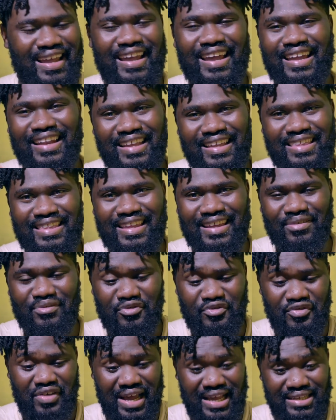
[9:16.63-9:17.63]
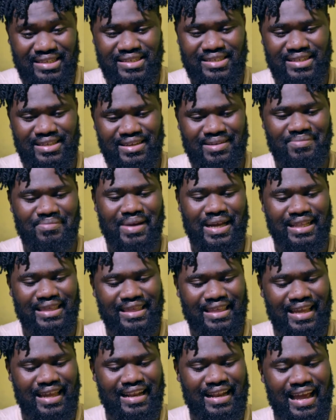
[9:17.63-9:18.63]
anything fancy,
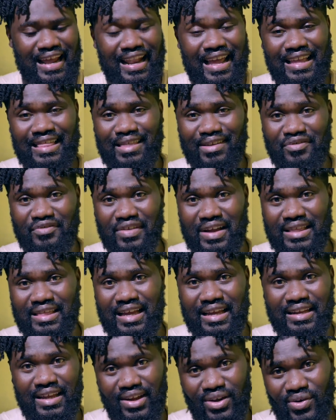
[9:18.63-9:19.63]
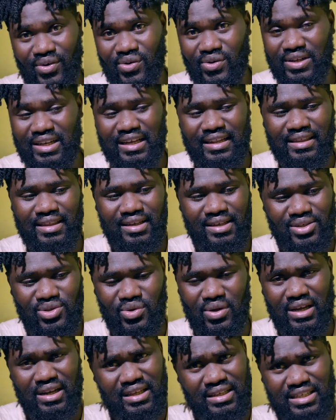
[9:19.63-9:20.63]
but then I like the fact that they included this,
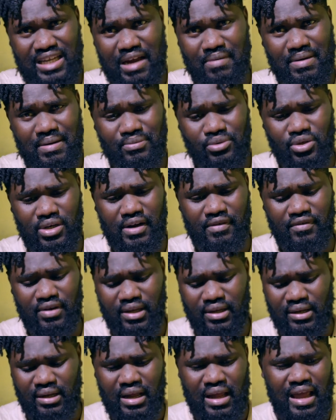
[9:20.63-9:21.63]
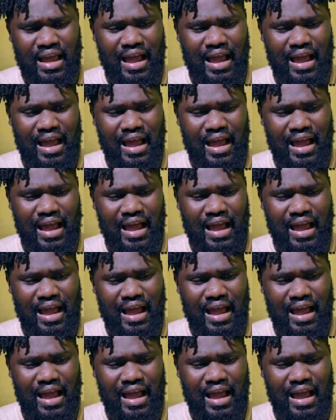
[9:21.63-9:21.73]
so anytime I'm traveling,